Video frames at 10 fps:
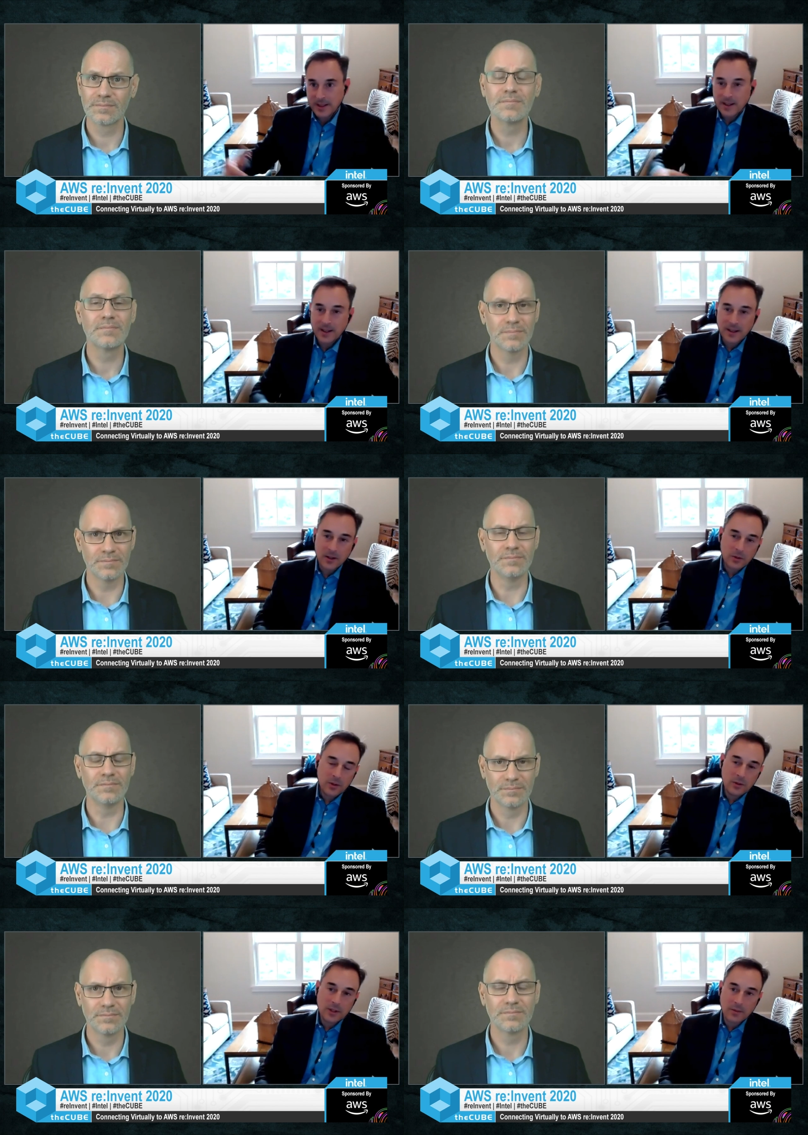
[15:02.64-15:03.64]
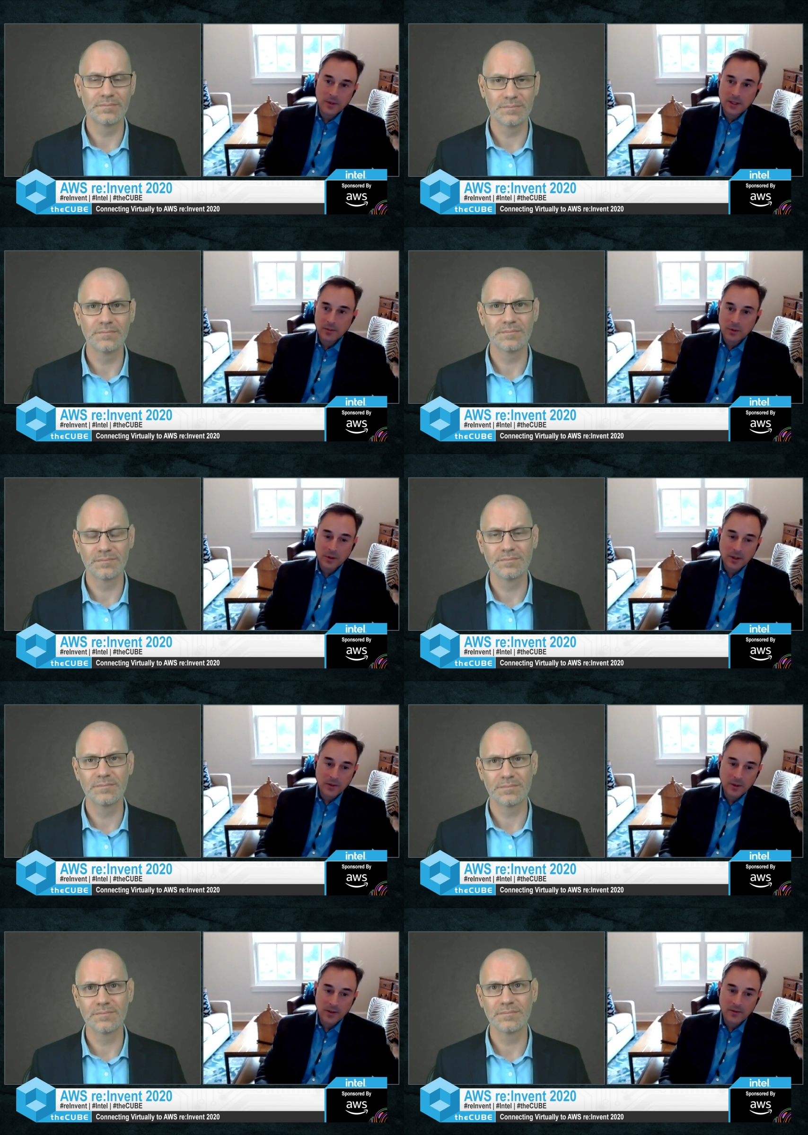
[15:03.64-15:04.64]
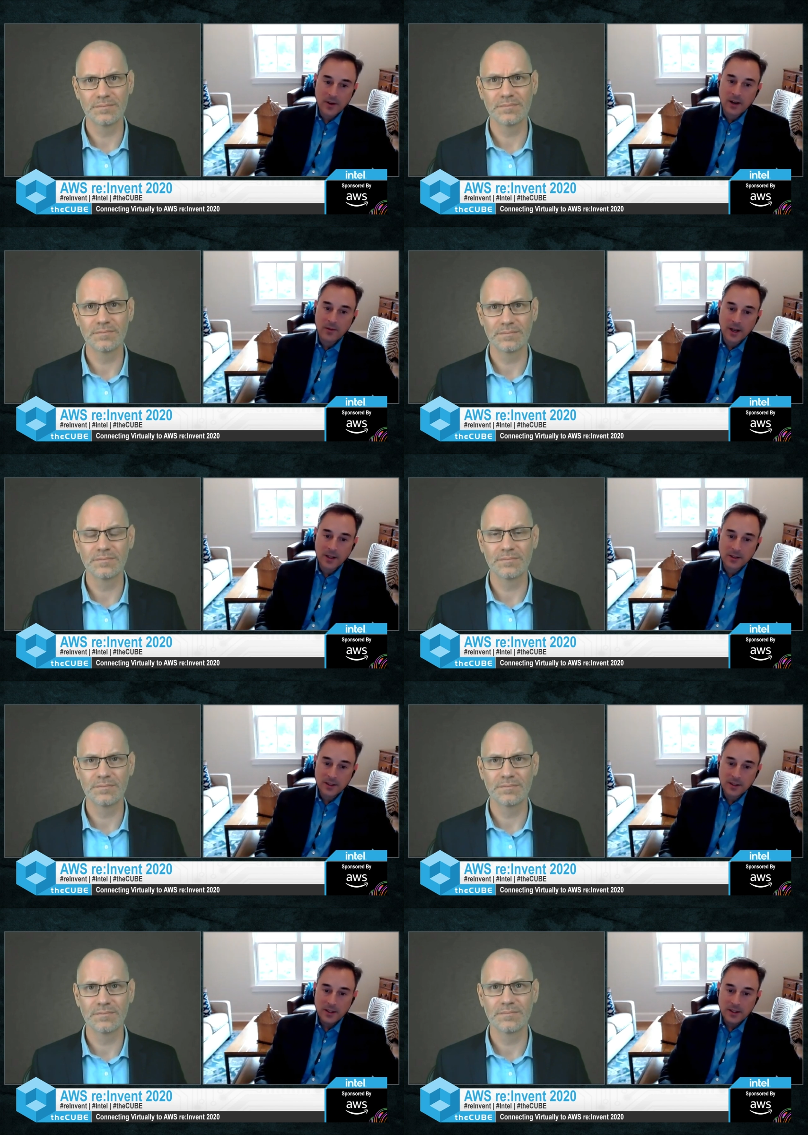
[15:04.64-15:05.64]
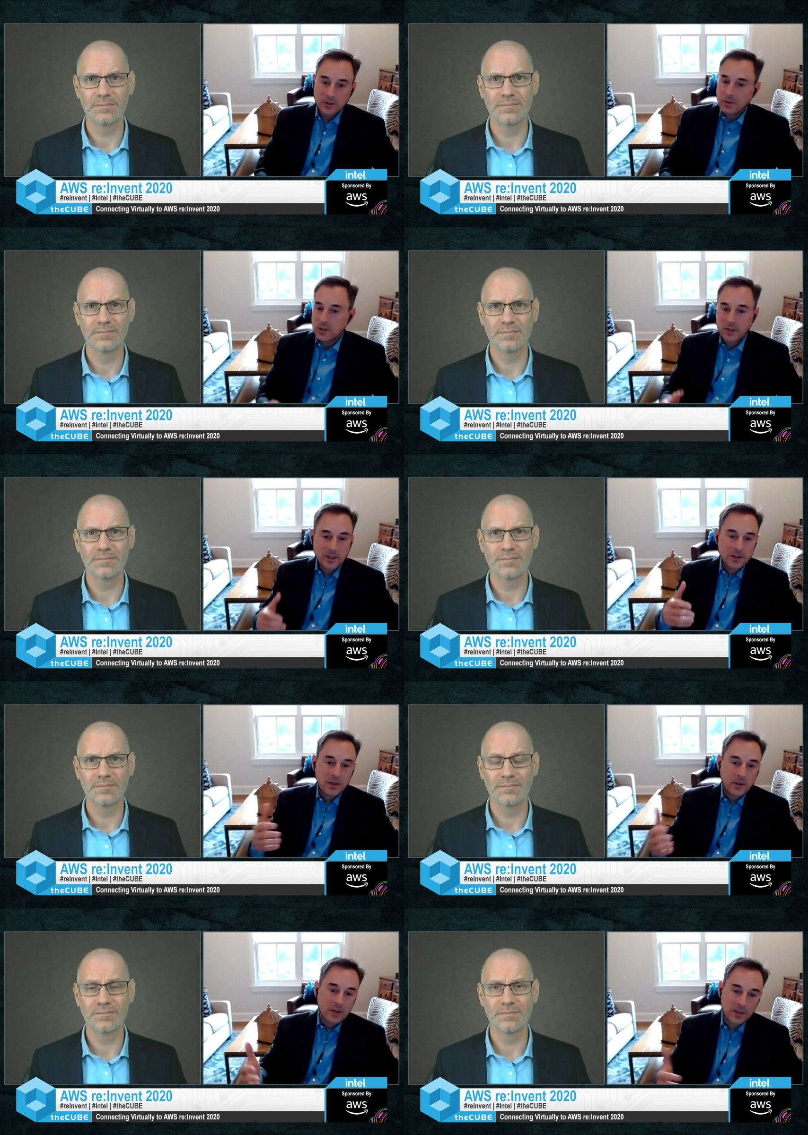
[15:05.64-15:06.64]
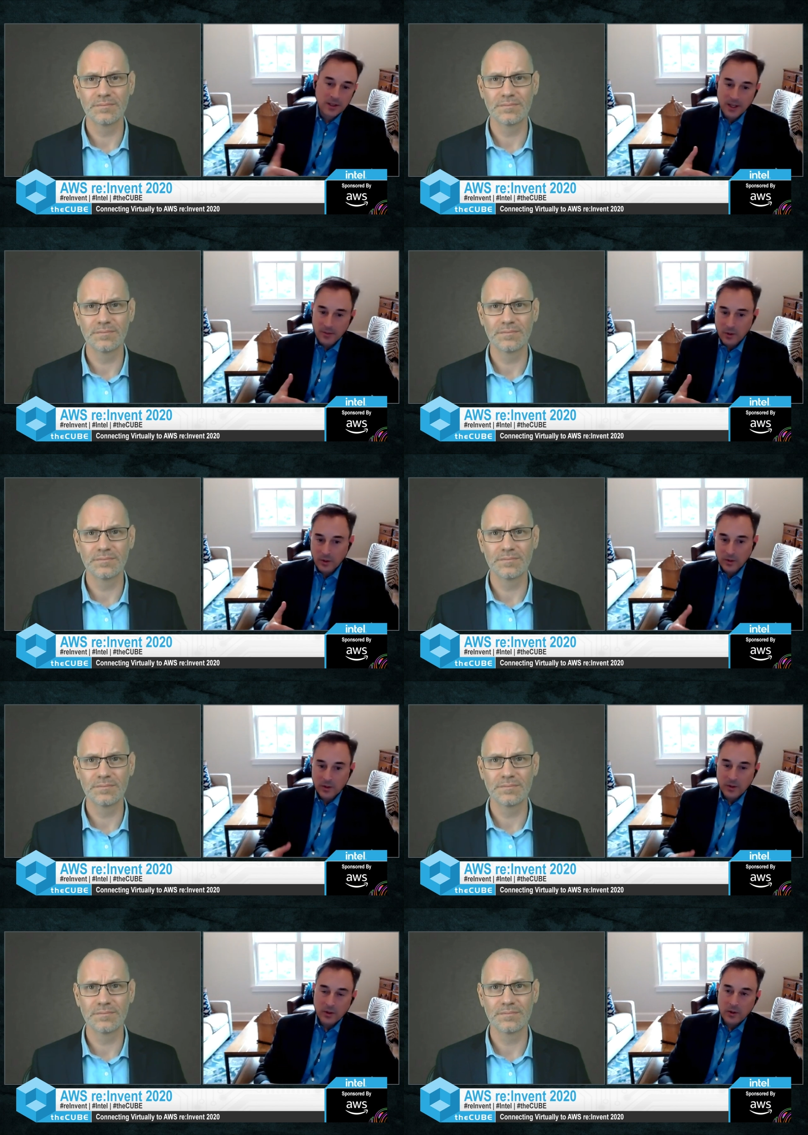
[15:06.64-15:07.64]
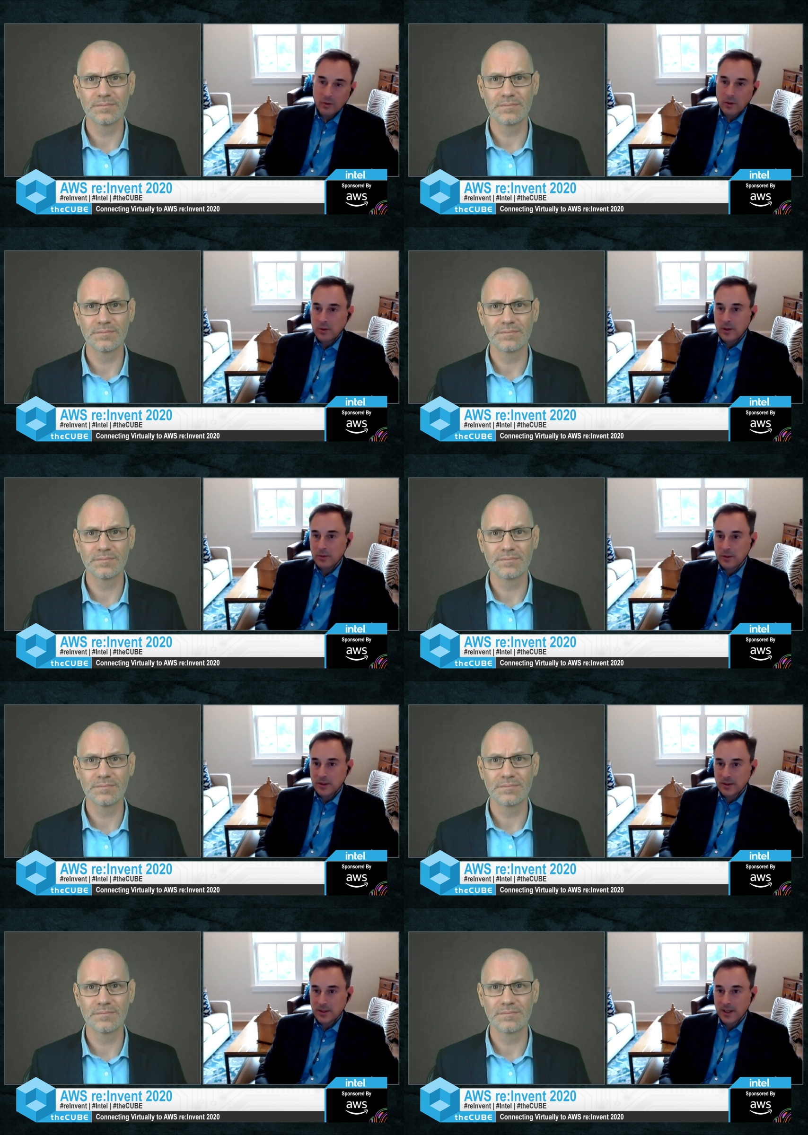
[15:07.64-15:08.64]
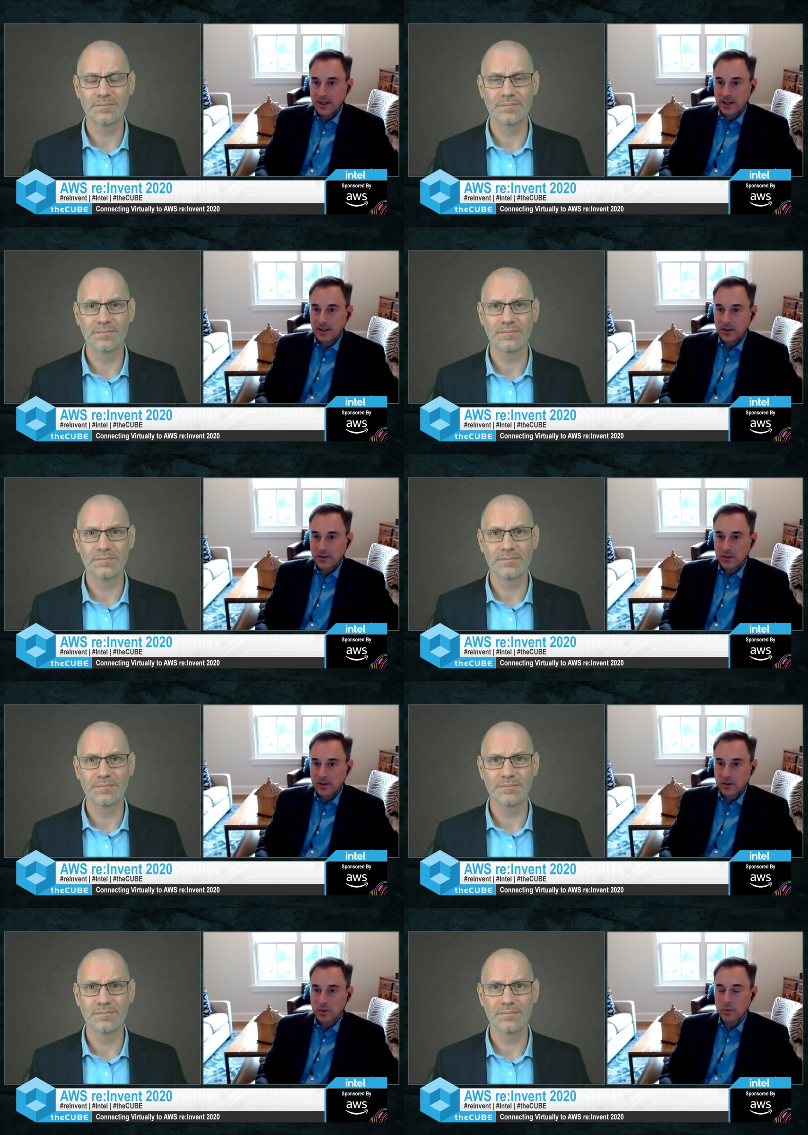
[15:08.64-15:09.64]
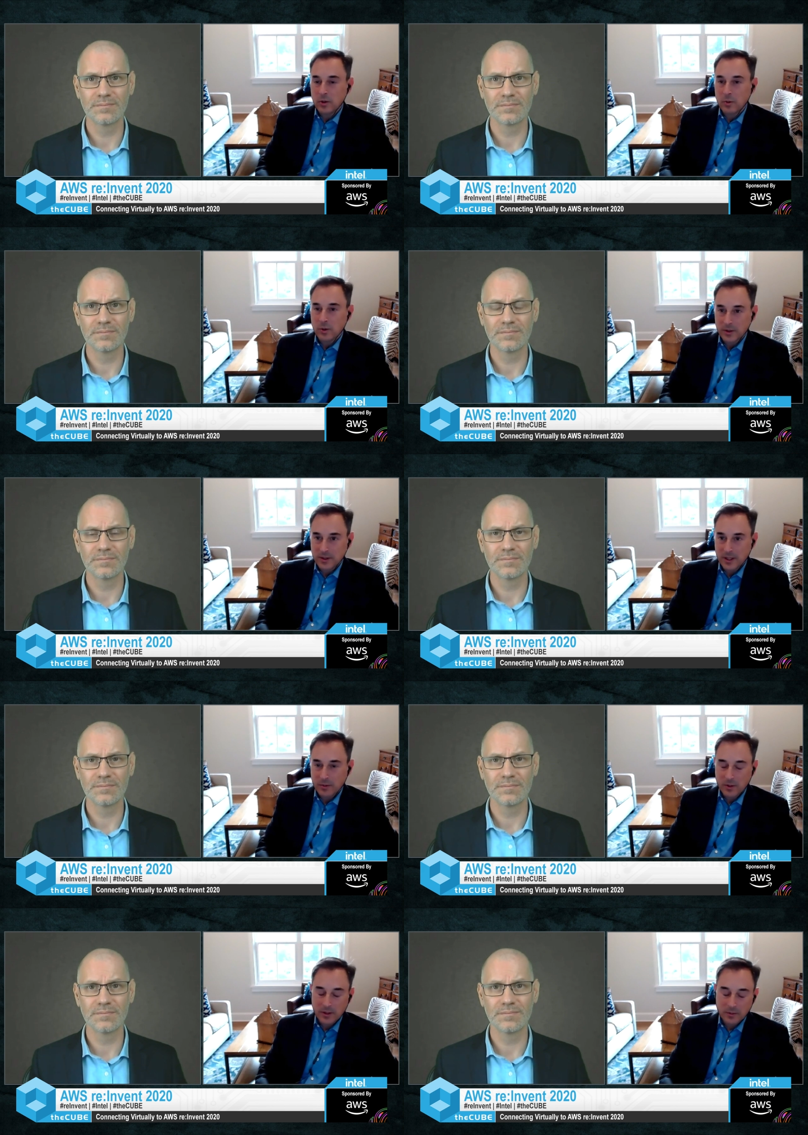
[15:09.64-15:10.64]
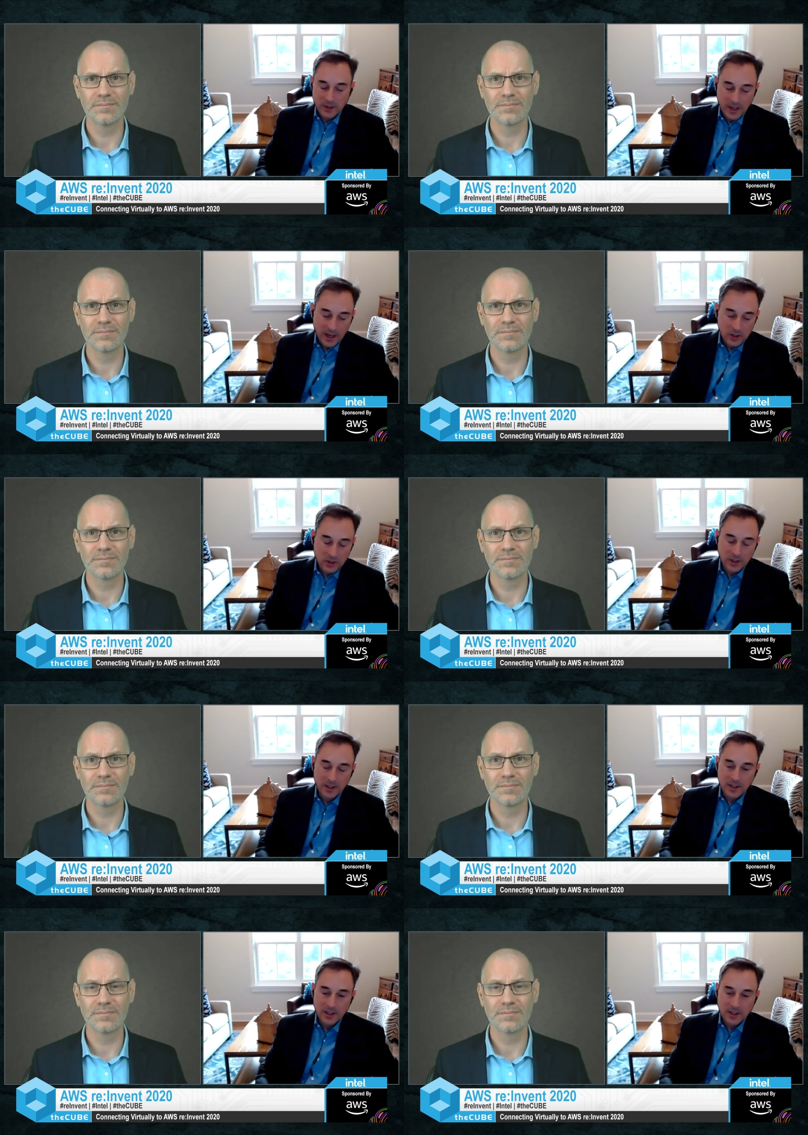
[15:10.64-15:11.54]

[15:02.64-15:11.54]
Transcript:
Speaker 1: and reduce that mean time to recover by 5x. So it's just another example where we're able to say, you know, it's a real world example where you're able to actually